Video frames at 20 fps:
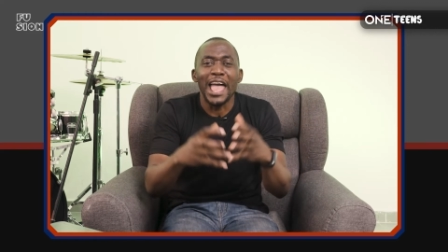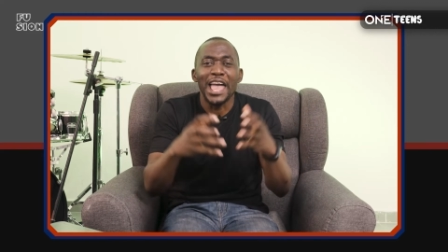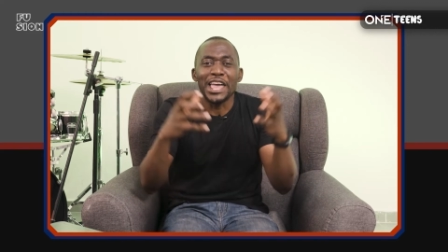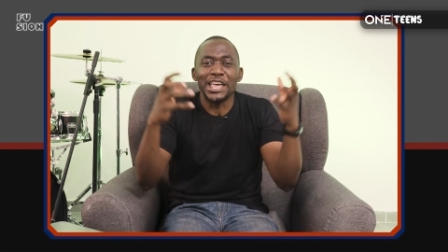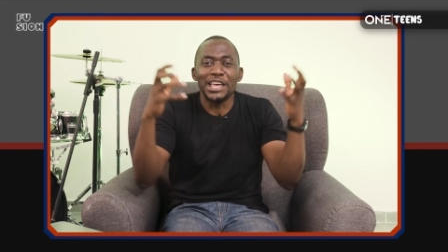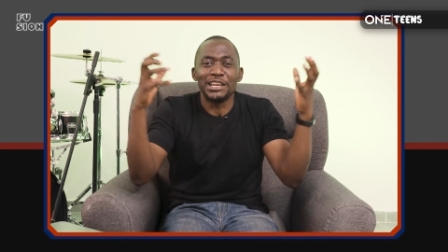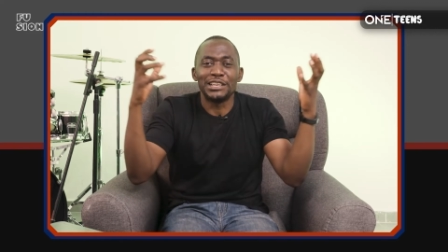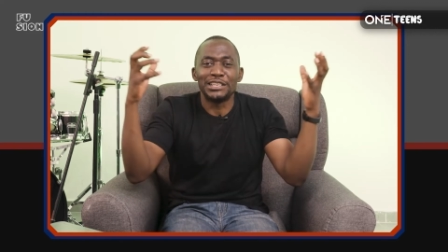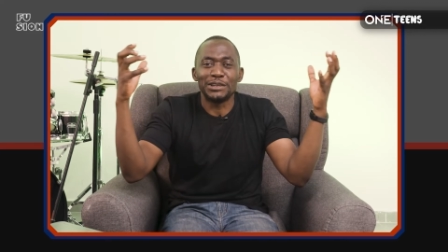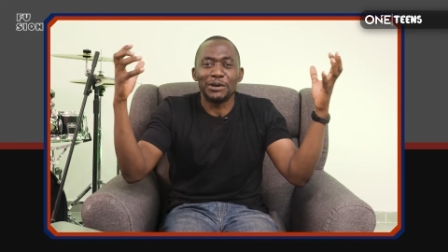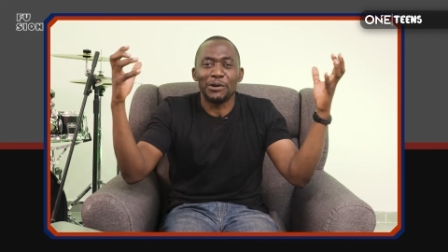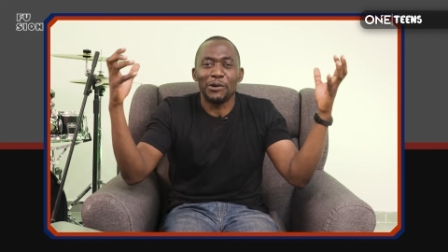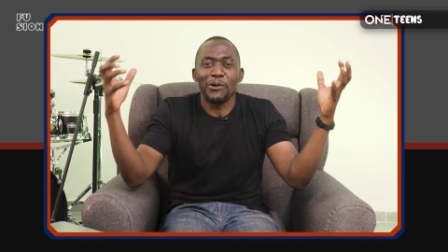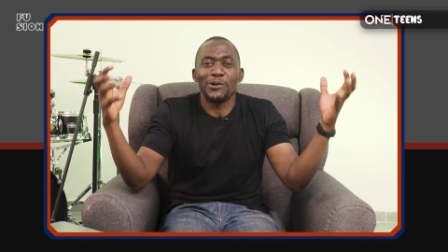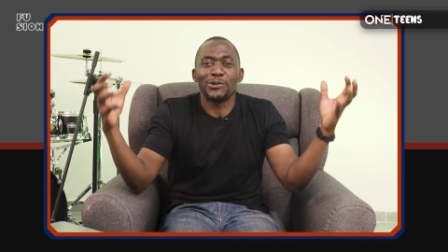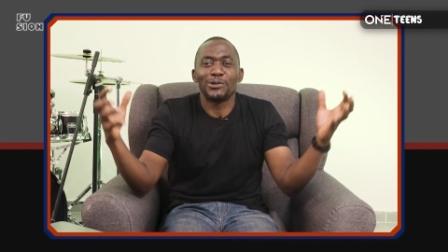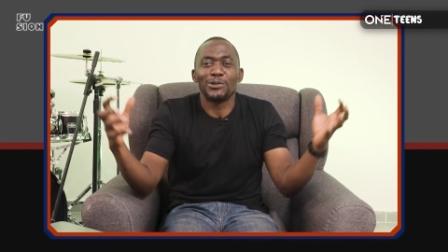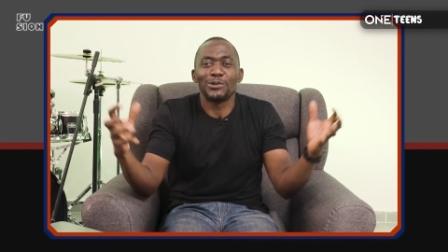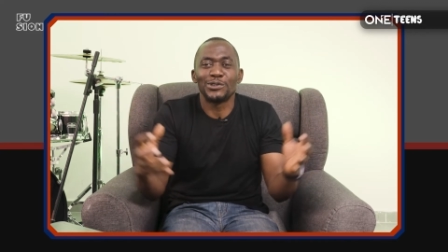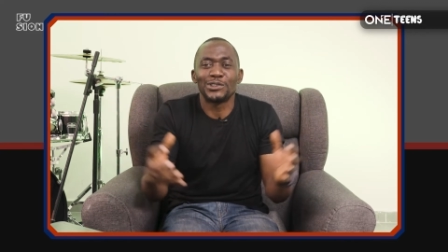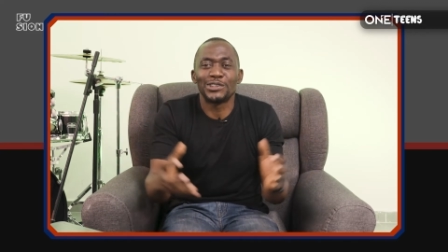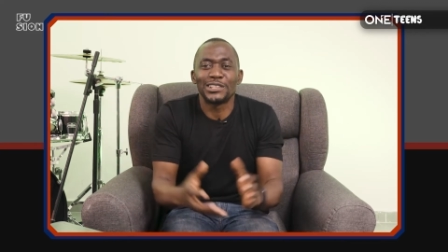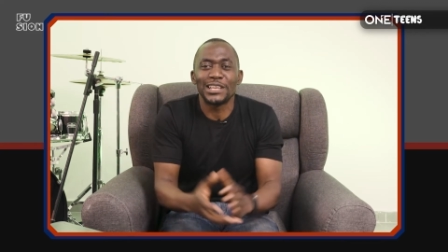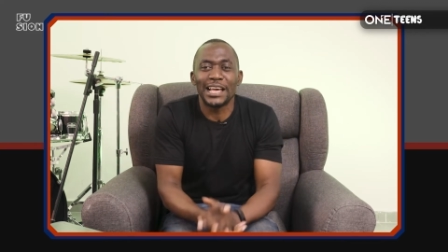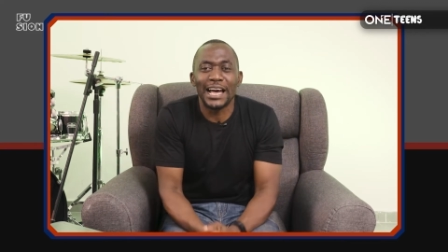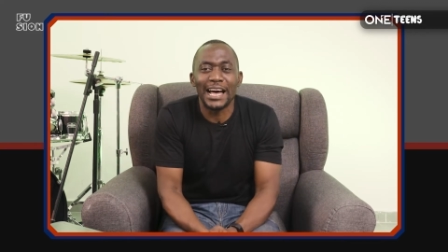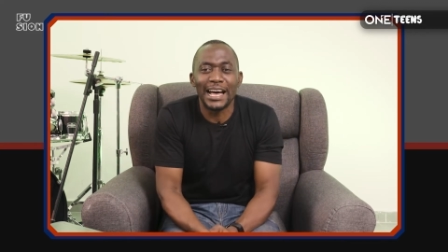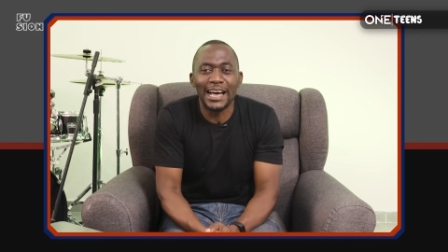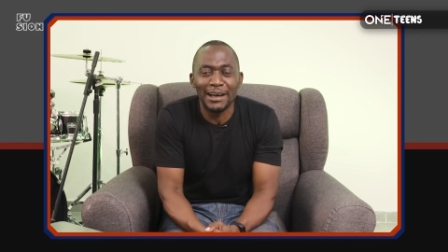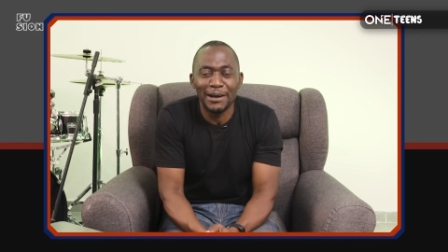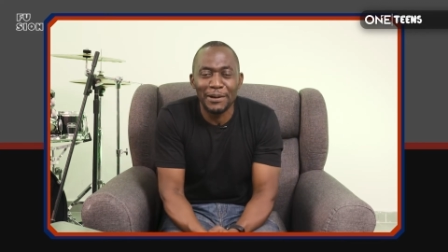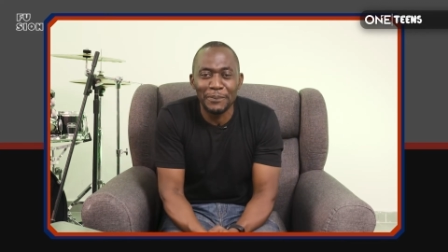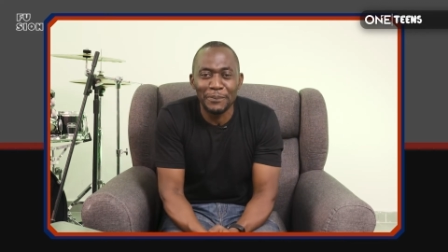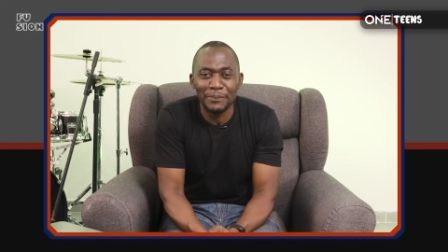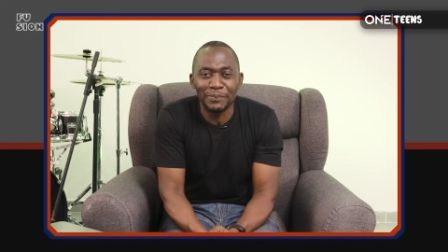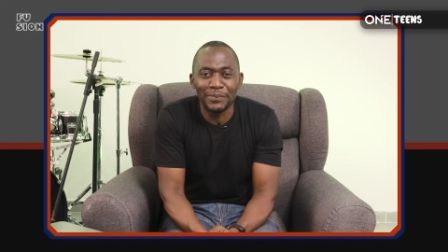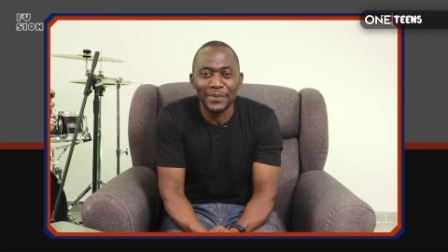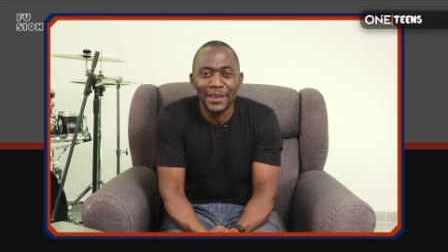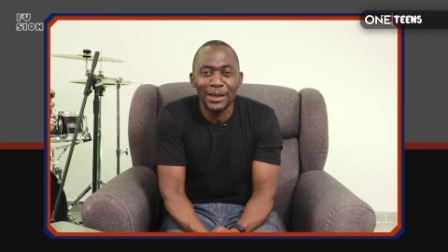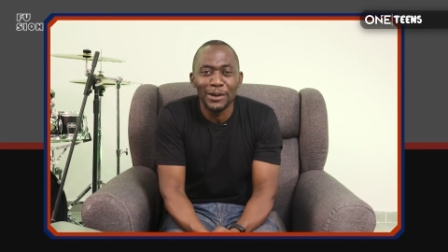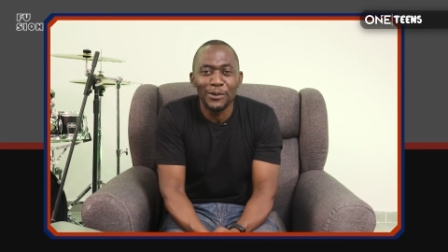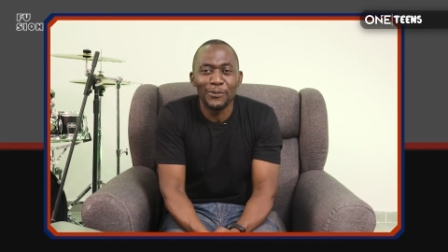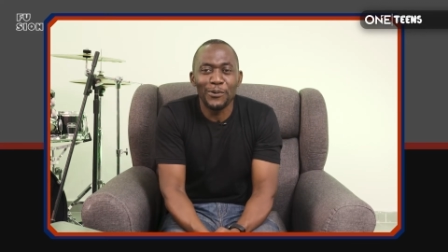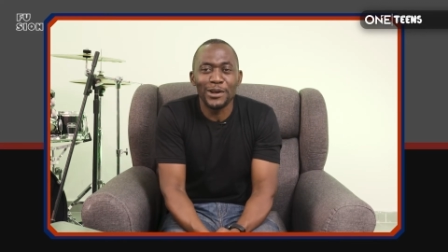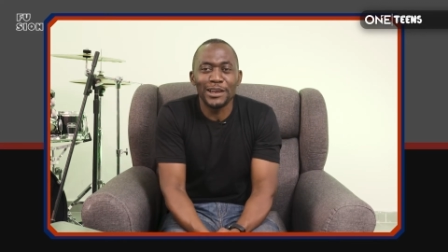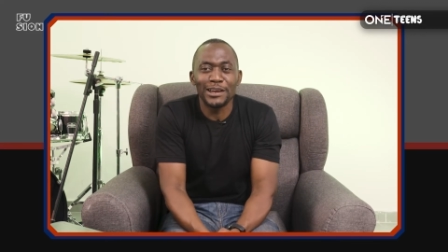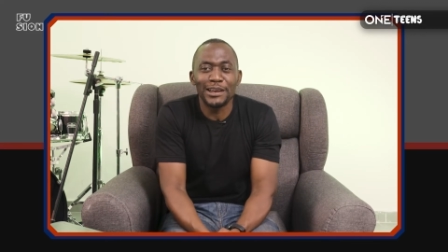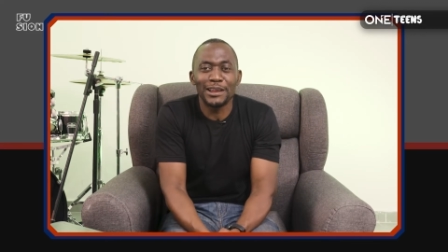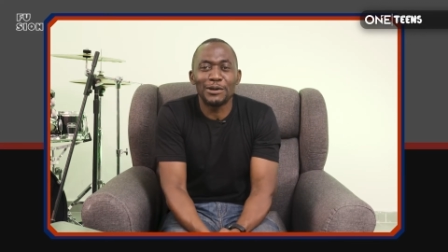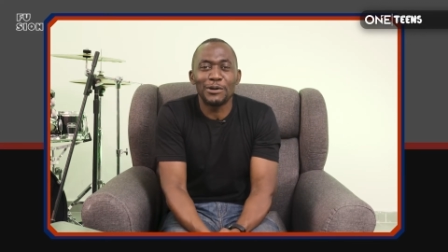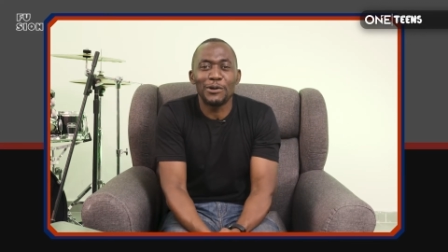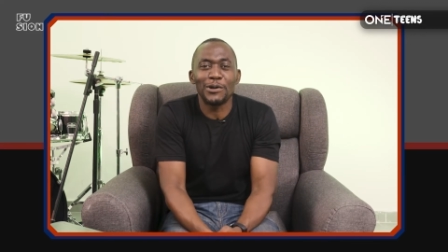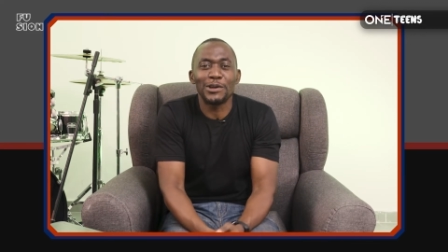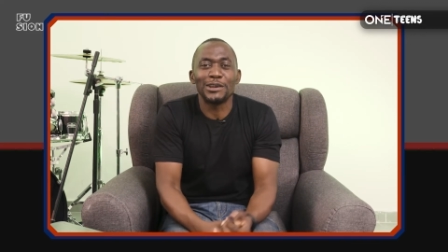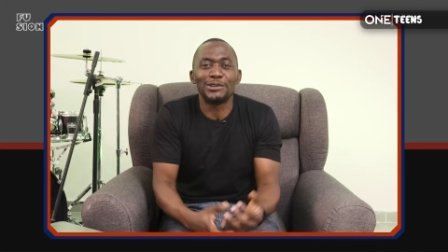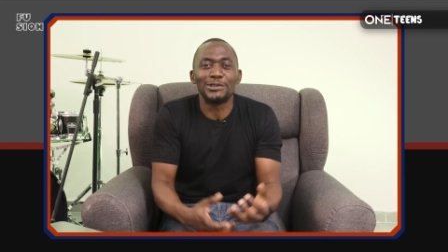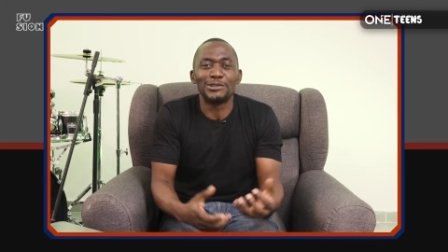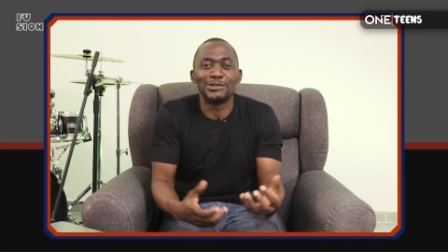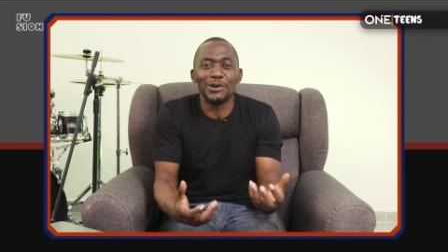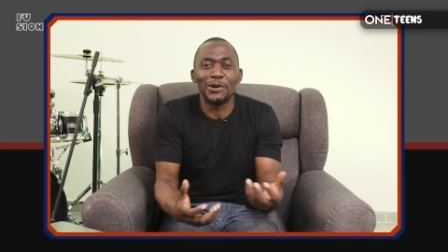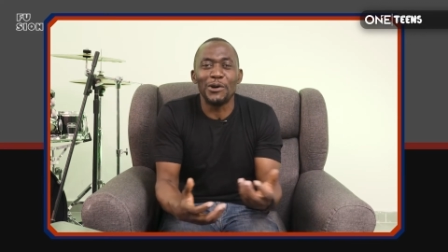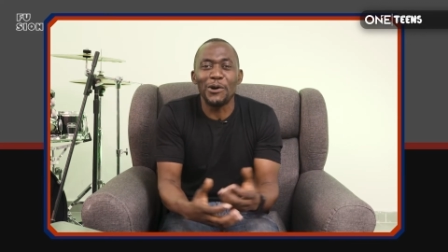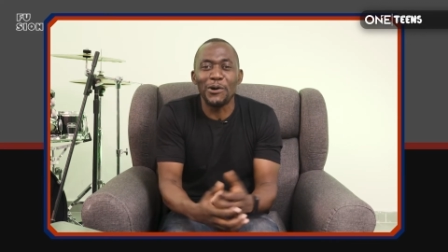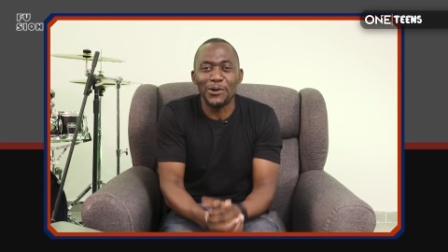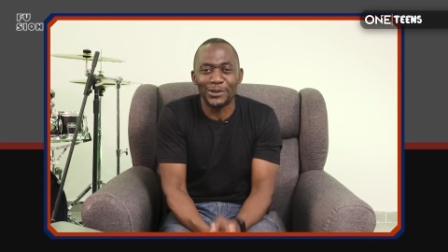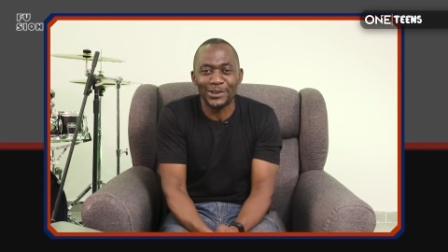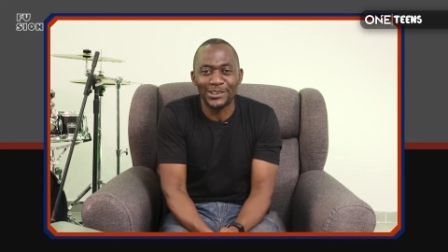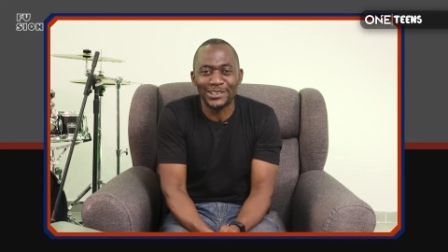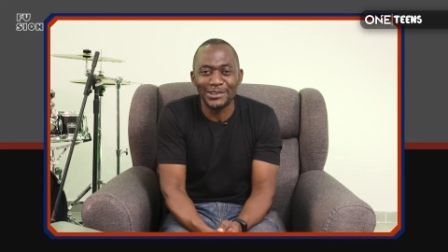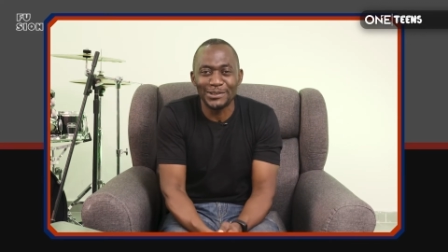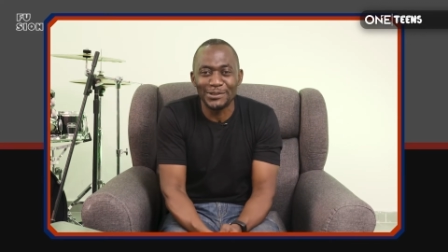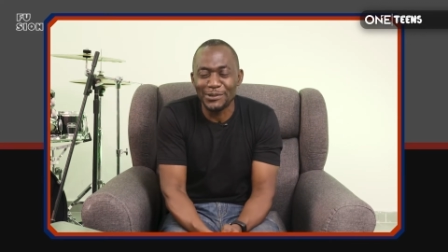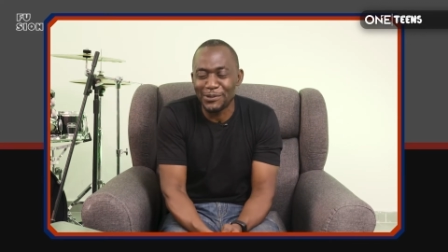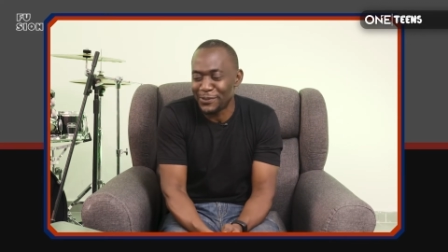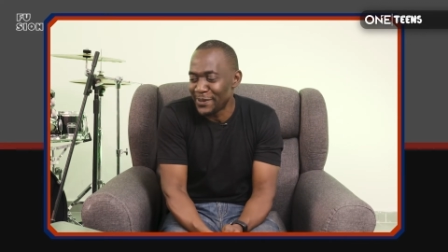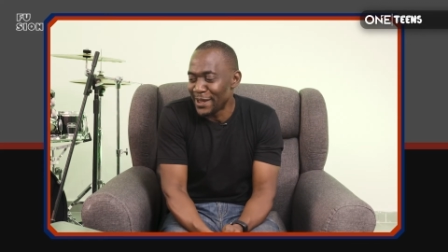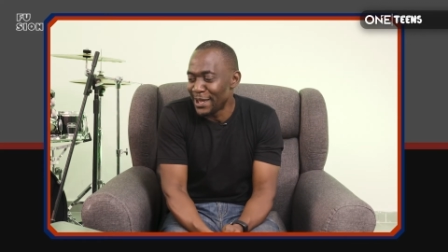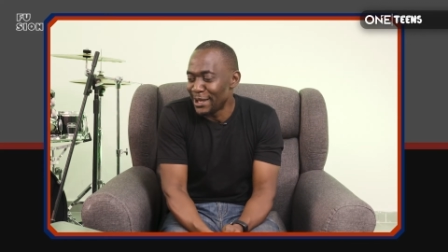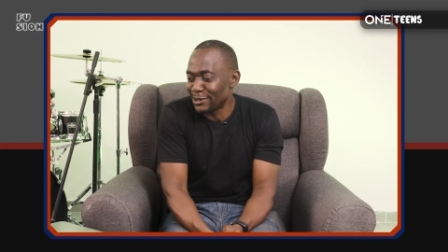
eat all those um what do they call it? Junks, you know.